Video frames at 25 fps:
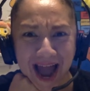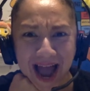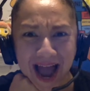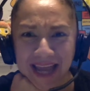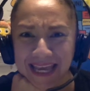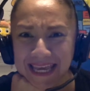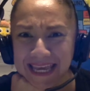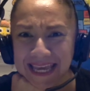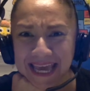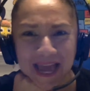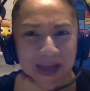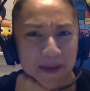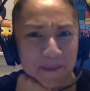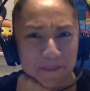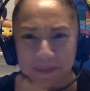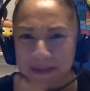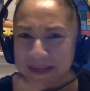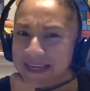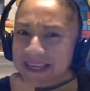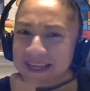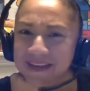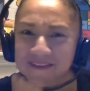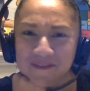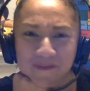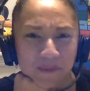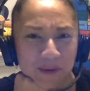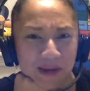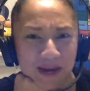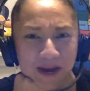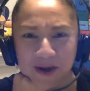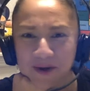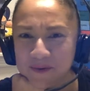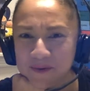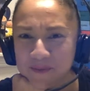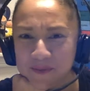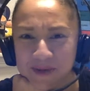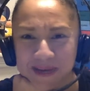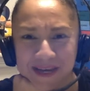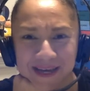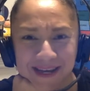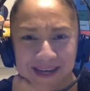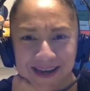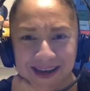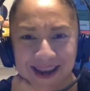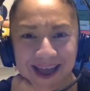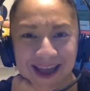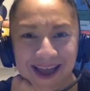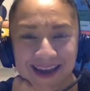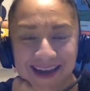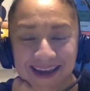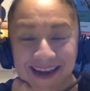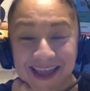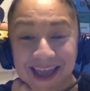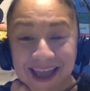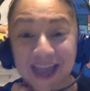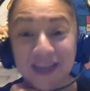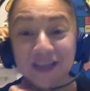I can't believe we are week 9.